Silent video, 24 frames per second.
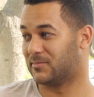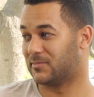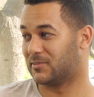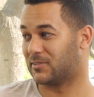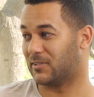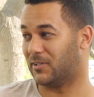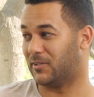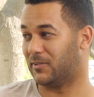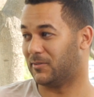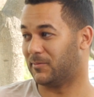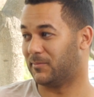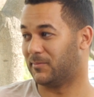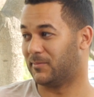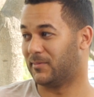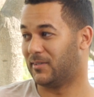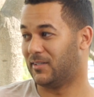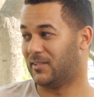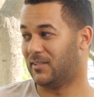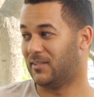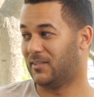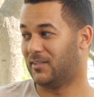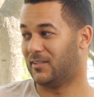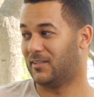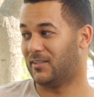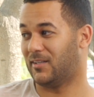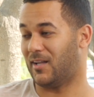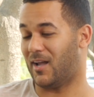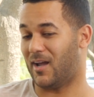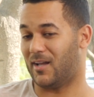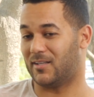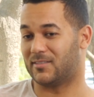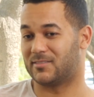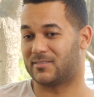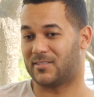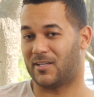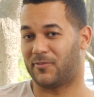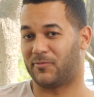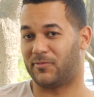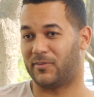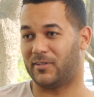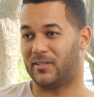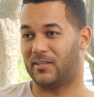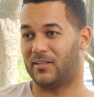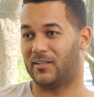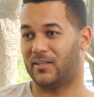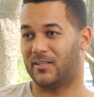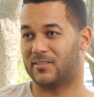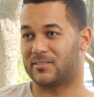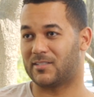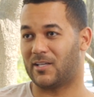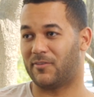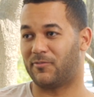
my investor client and asked how he